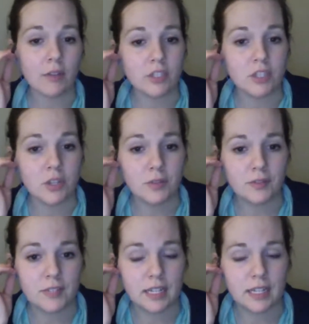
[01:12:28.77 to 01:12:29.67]
reached
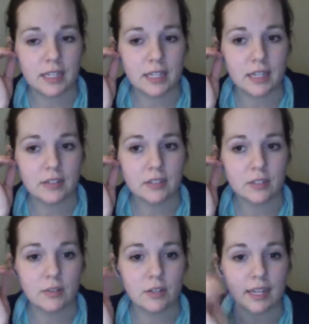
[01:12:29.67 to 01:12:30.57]
215 in the Kindle
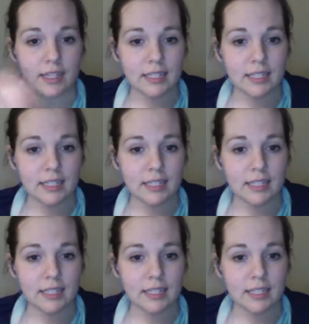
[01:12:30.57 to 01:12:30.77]
store